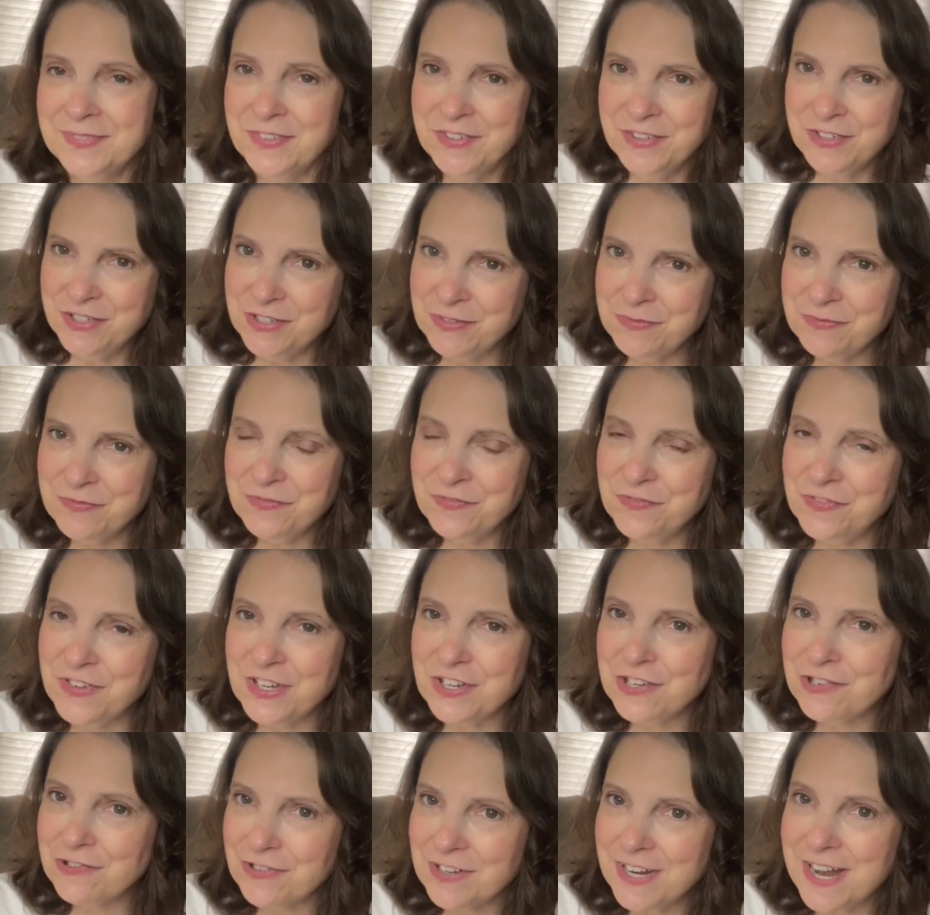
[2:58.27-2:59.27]
Couldn't
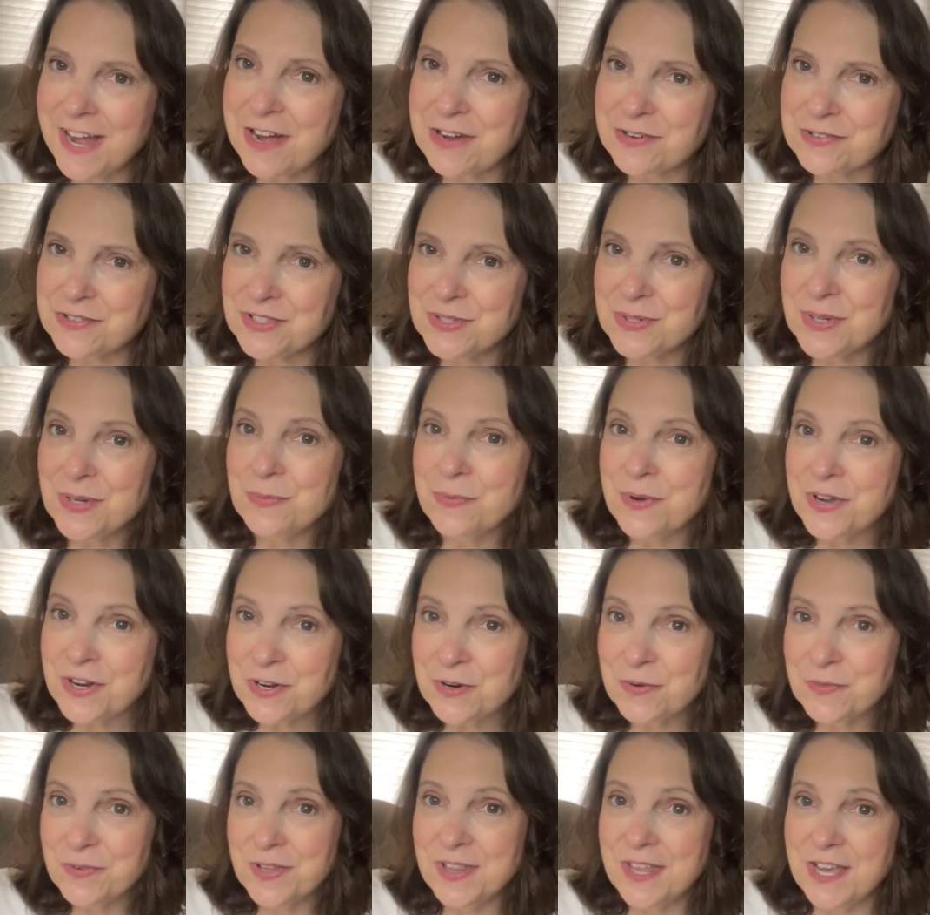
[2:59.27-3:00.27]
figure it out, so I went
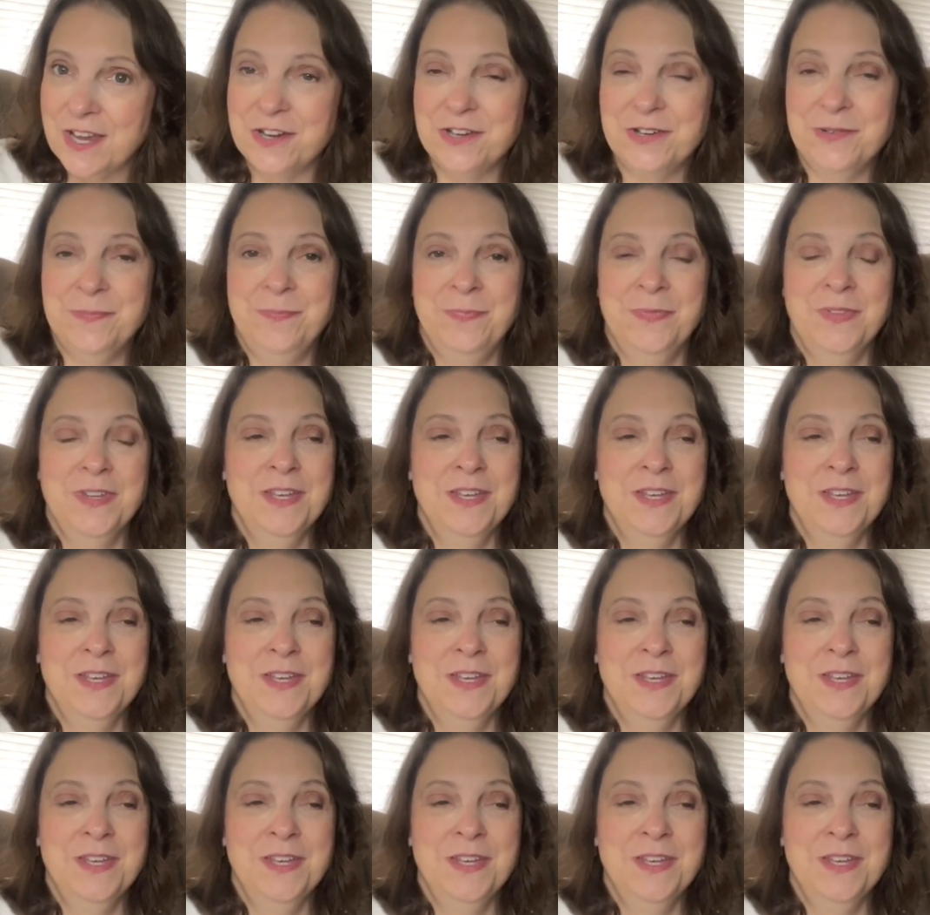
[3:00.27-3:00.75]
over there